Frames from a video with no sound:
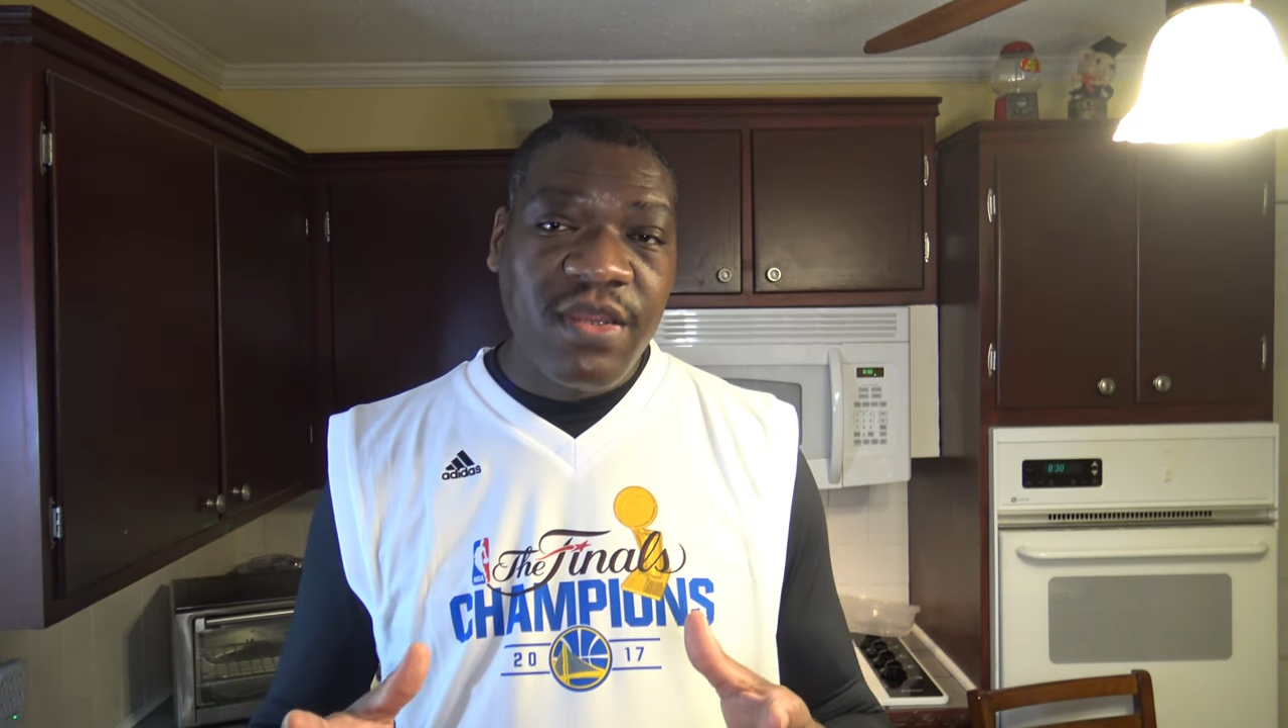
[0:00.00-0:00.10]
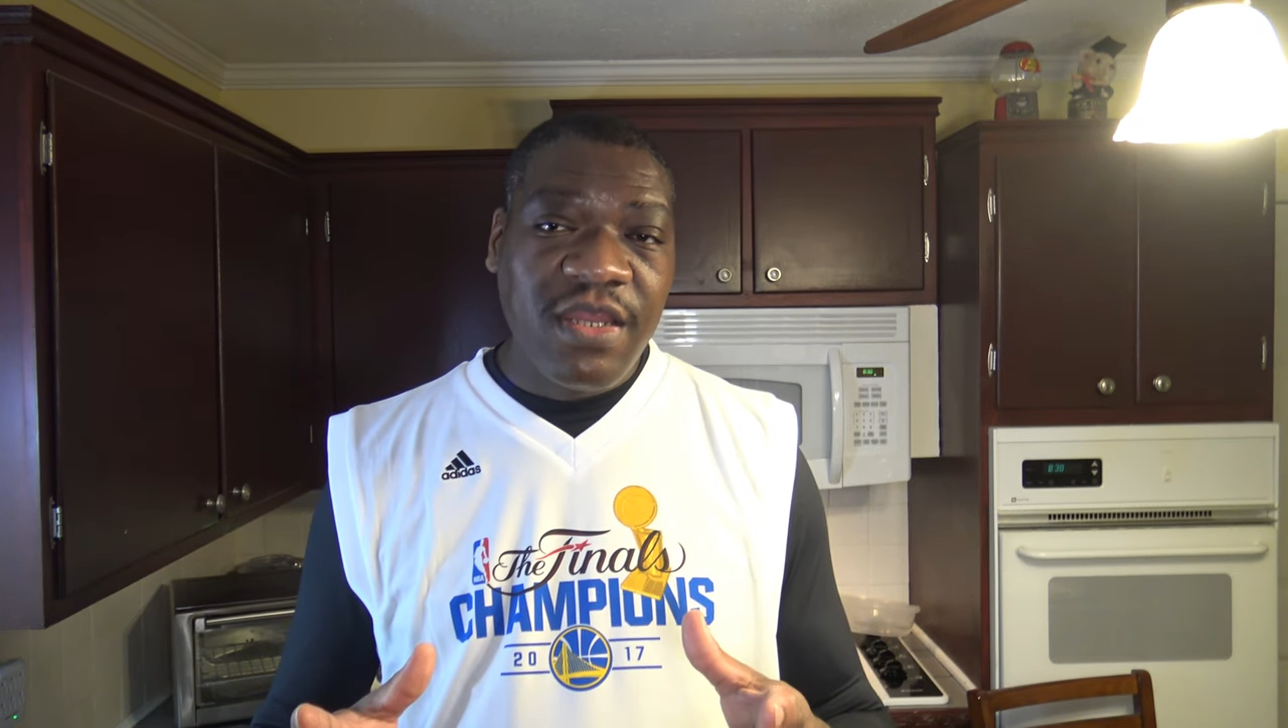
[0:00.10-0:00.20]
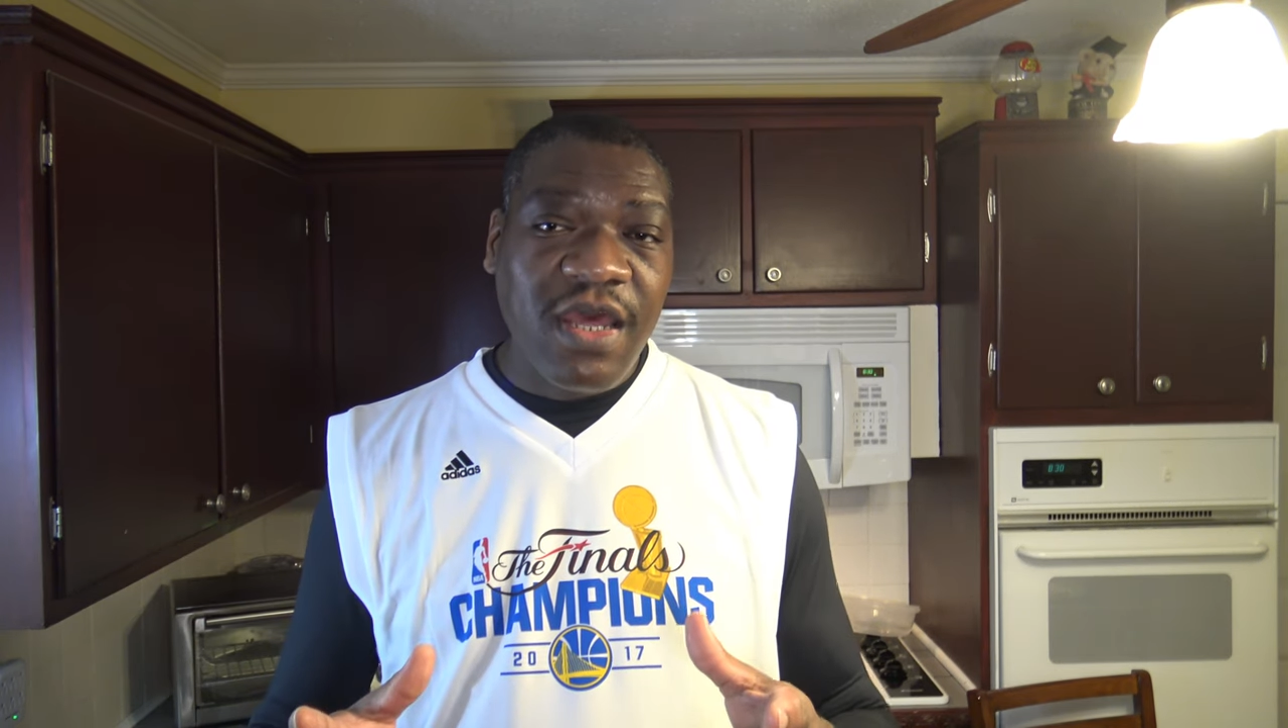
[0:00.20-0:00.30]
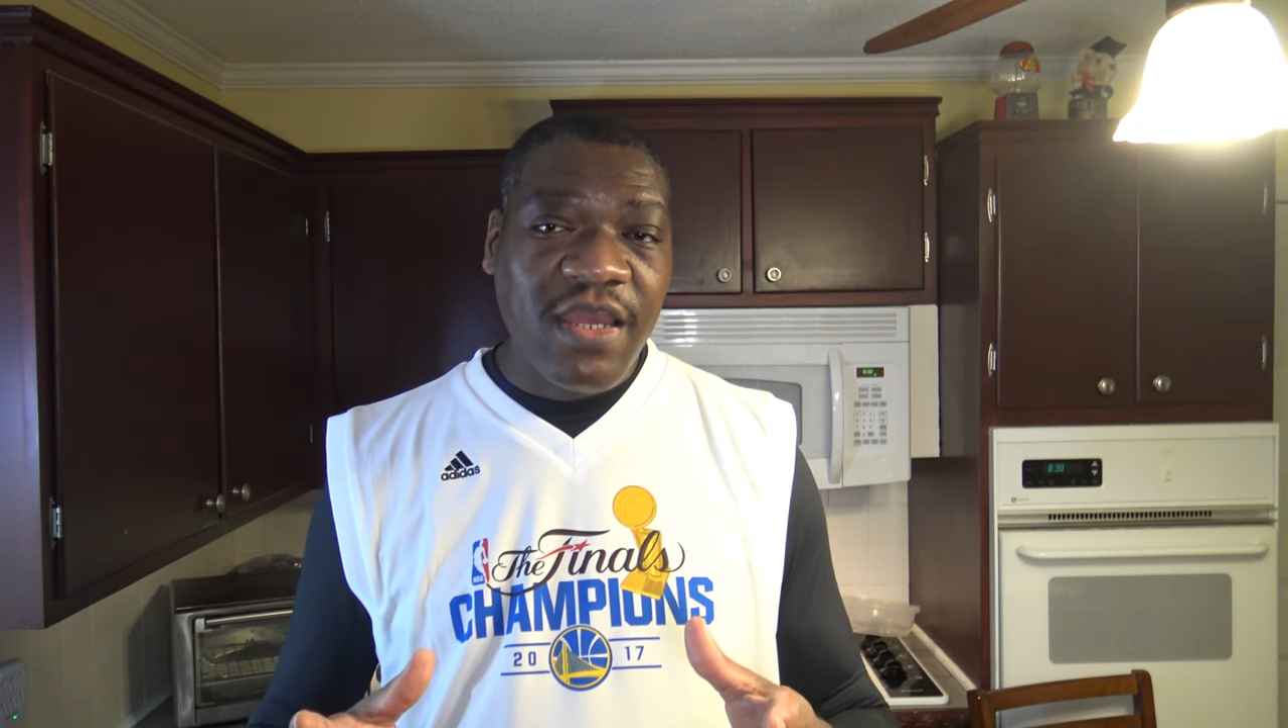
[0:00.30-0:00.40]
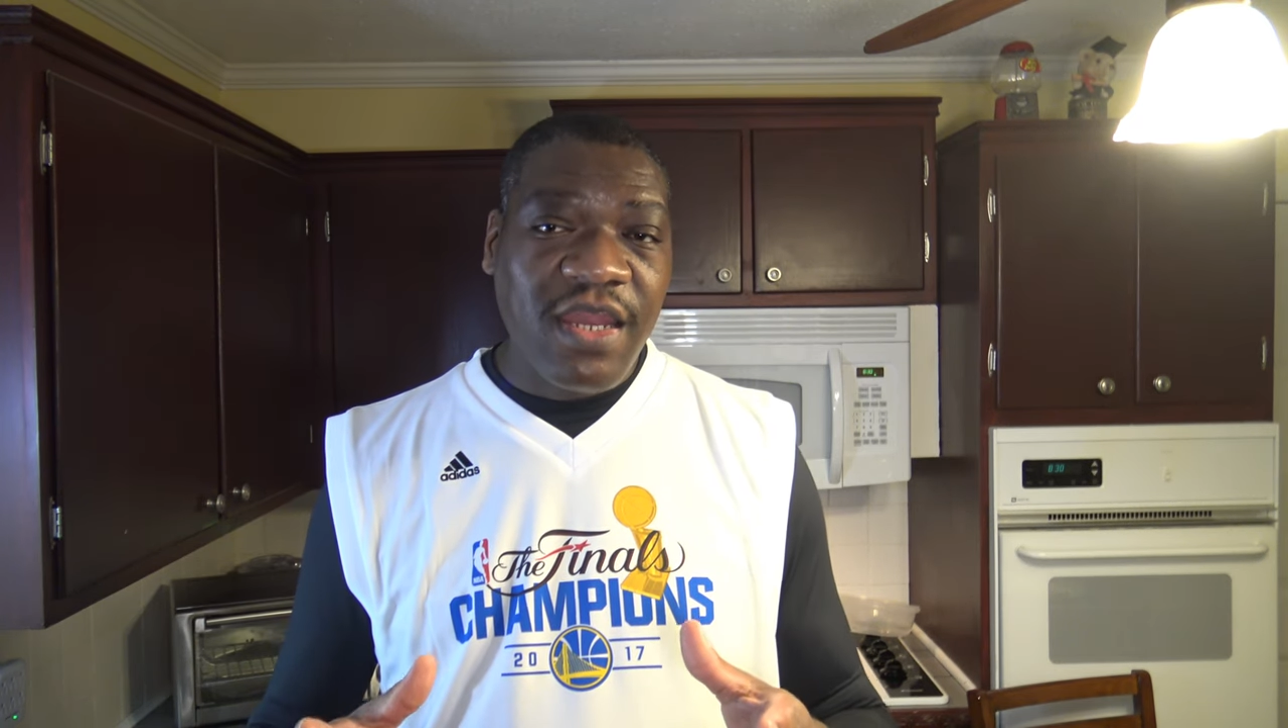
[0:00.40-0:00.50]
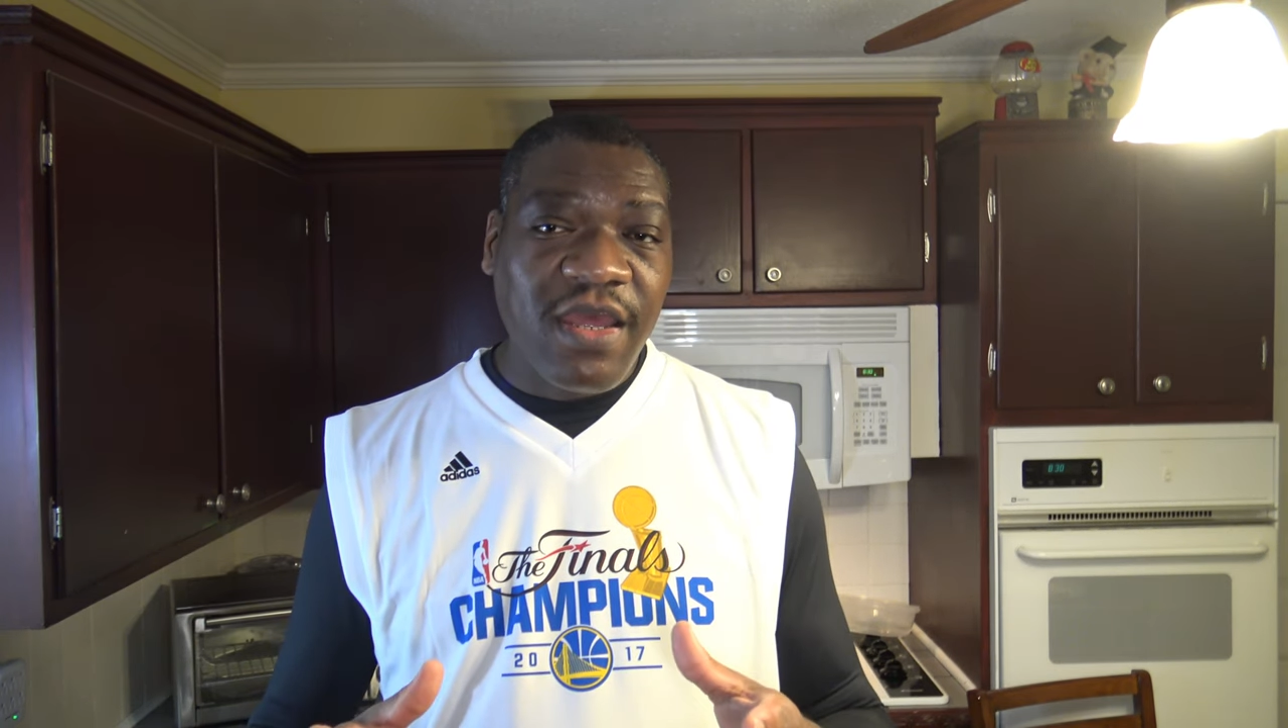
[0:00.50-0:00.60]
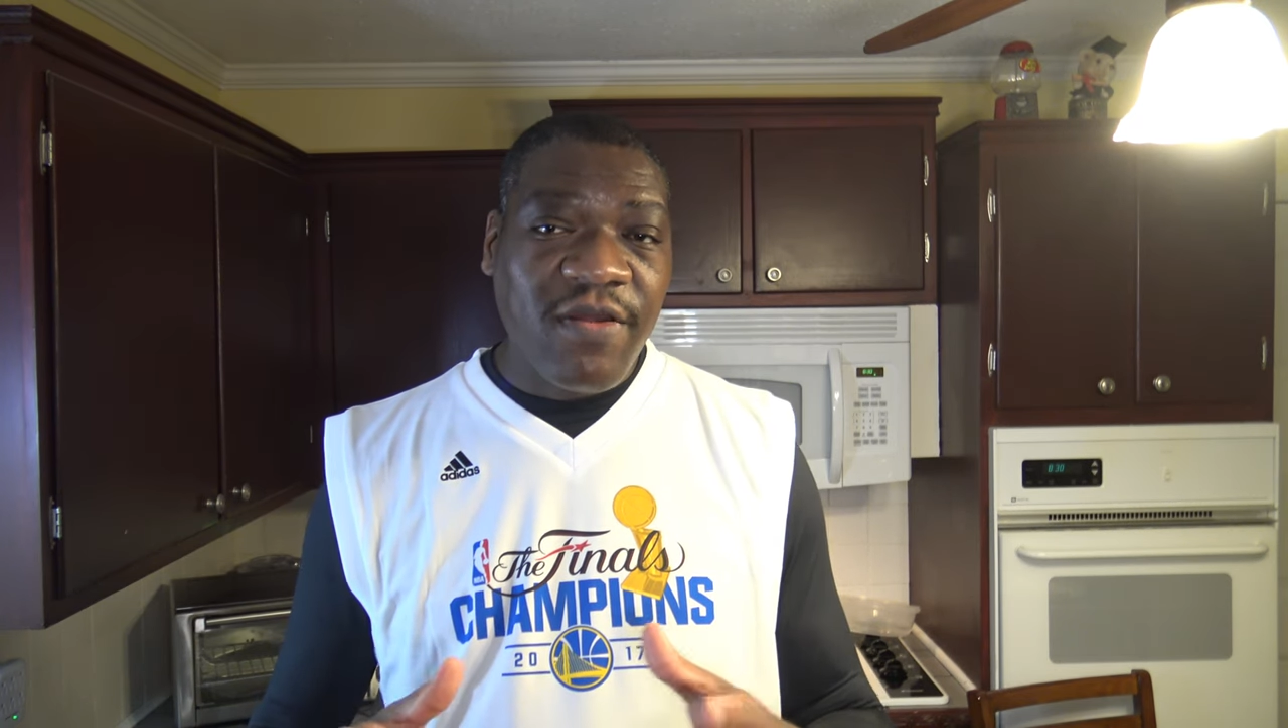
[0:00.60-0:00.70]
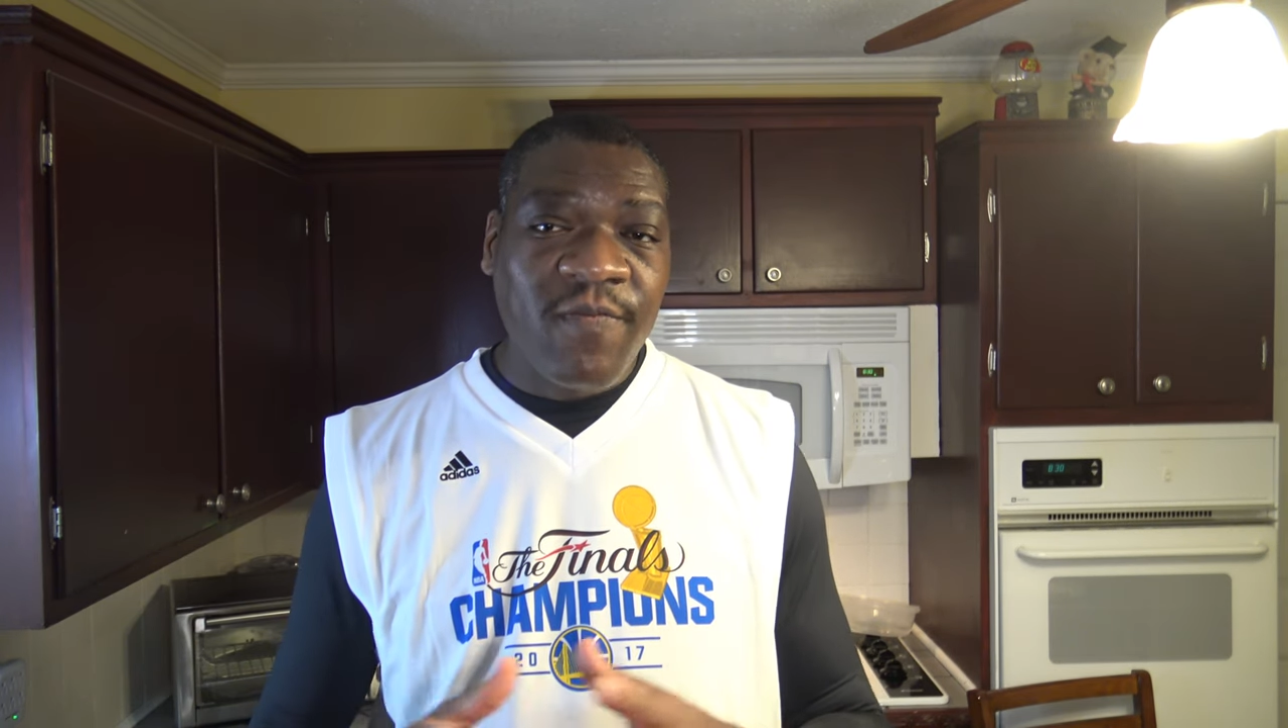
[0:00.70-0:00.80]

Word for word: knock it out.